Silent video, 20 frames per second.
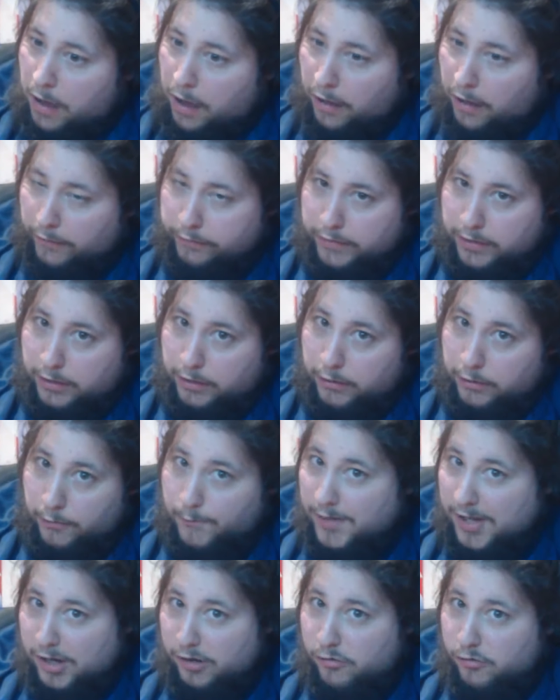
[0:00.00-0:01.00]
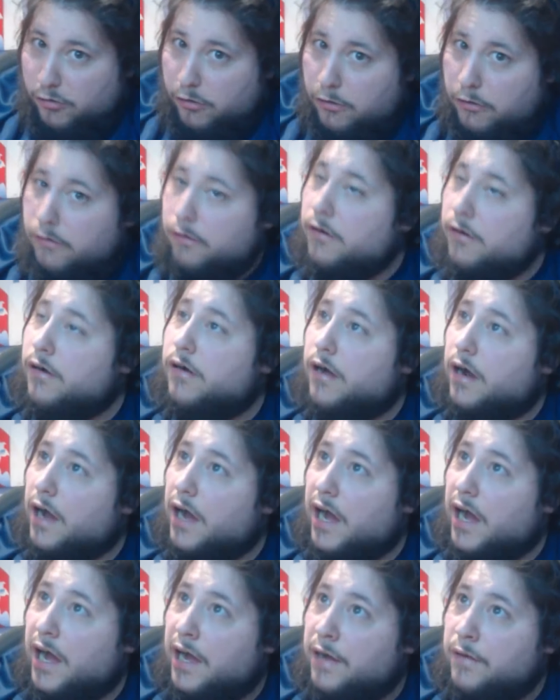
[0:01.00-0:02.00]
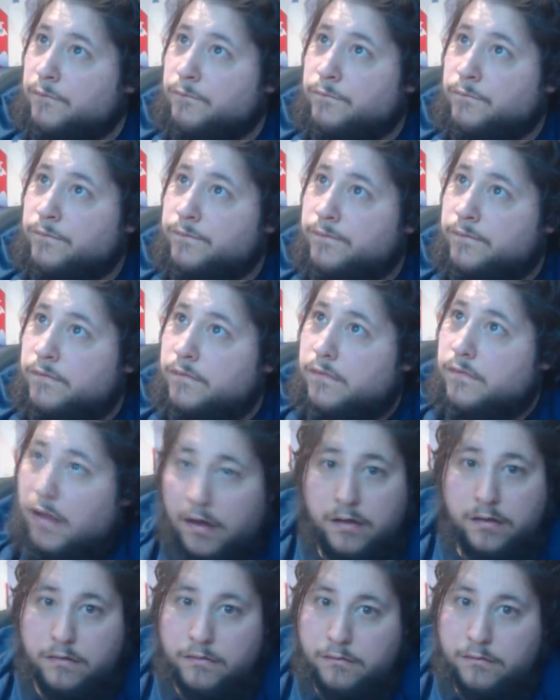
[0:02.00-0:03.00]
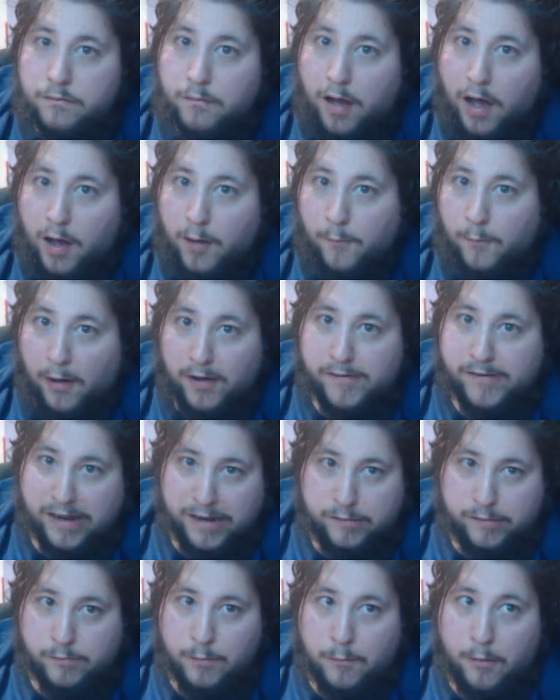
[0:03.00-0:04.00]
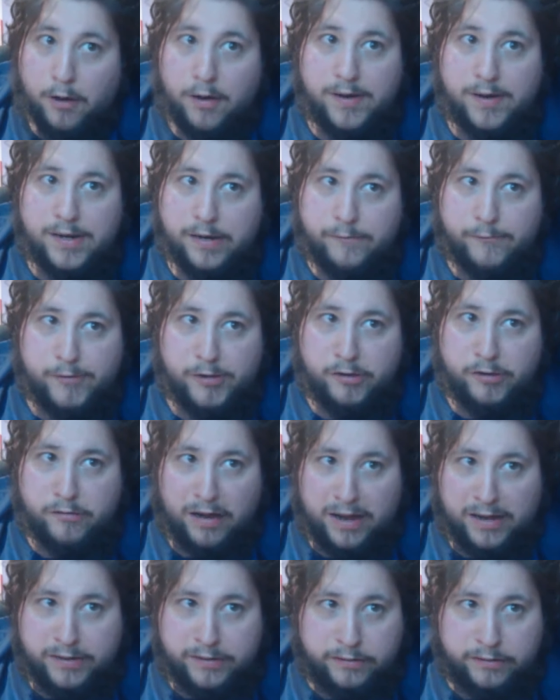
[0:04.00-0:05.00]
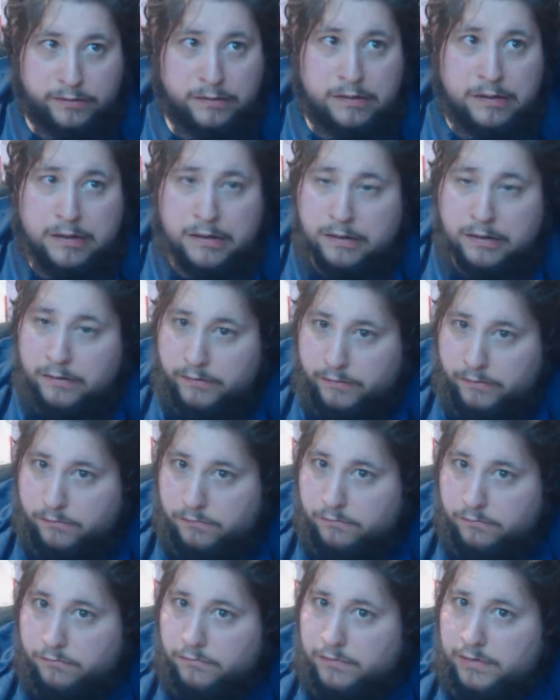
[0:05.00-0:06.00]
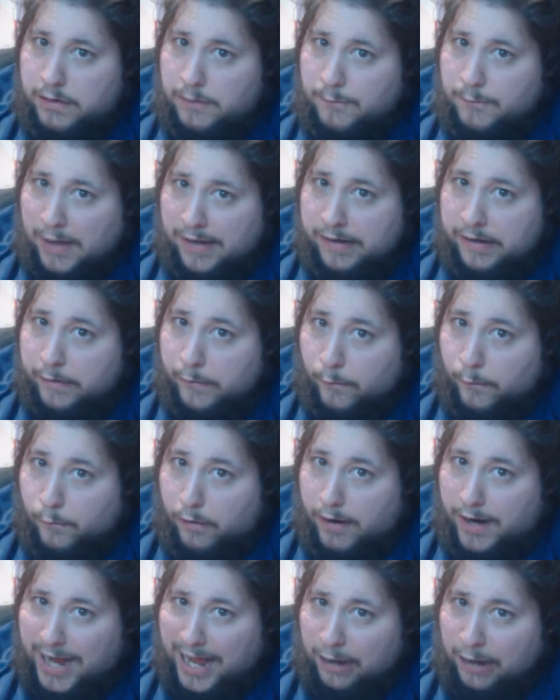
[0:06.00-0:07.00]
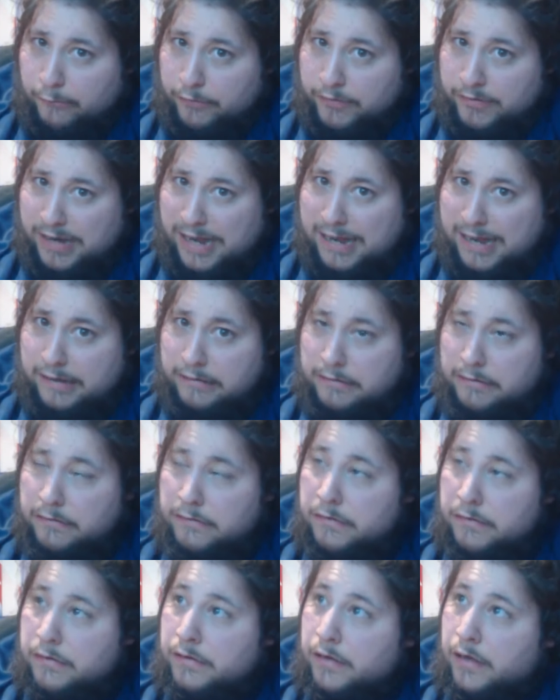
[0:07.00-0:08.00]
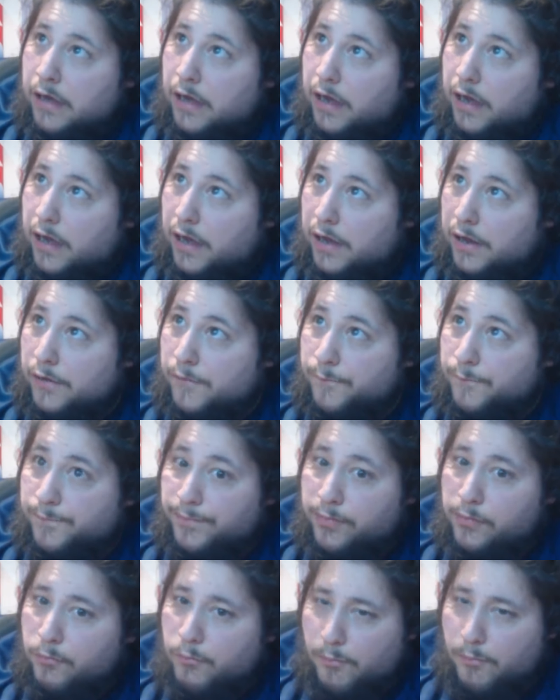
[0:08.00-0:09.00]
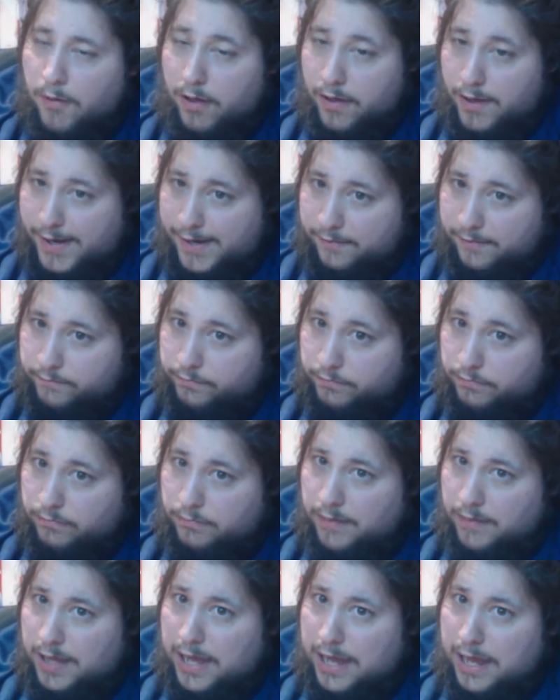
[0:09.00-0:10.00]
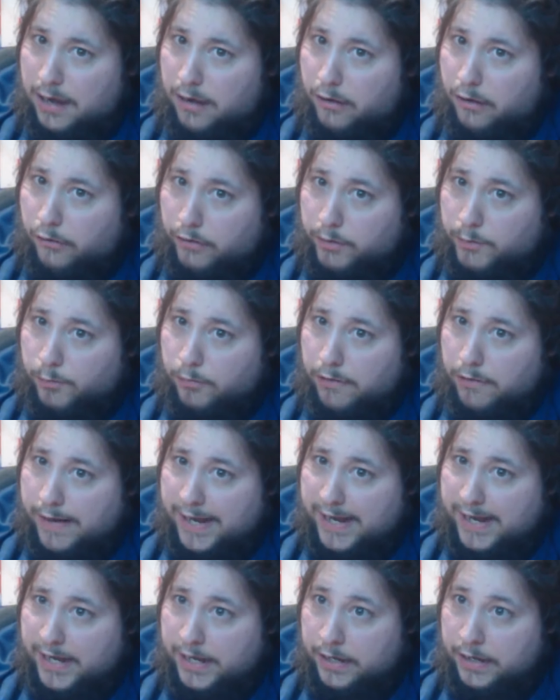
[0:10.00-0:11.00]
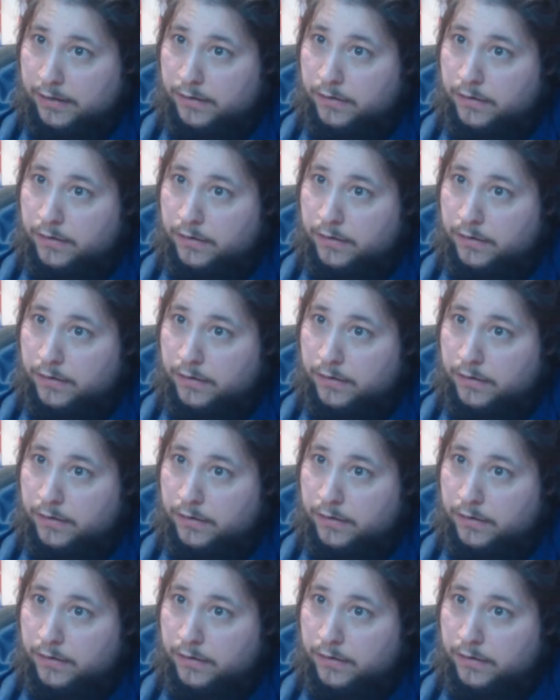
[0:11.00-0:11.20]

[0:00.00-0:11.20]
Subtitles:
I think it'll be a draw. I might change my mind in a few days, depending on what Kara says. But it looks pretty